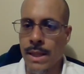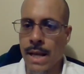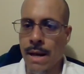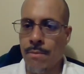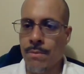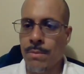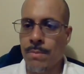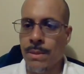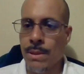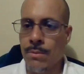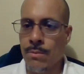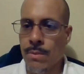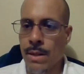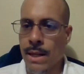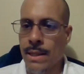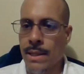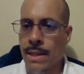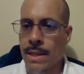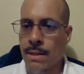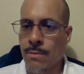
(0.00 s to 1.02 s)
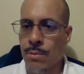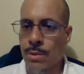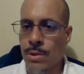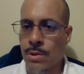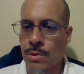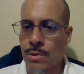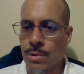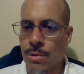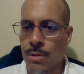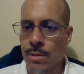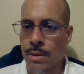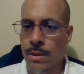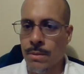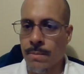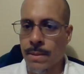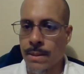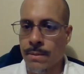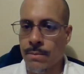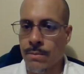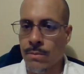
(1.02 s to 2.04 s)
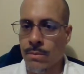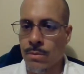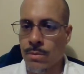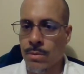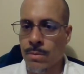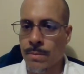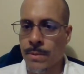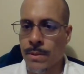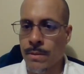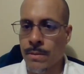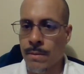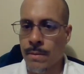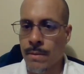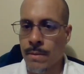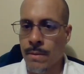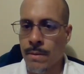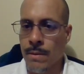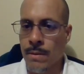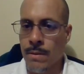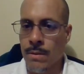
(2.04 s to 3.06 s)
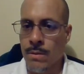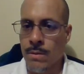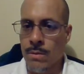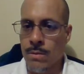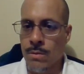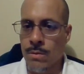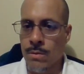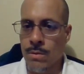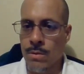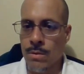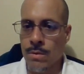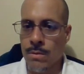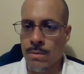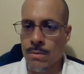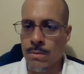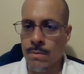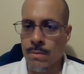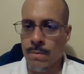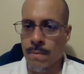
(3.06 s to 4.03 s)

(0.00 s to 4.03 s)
that would be, I think, what you're talking about. So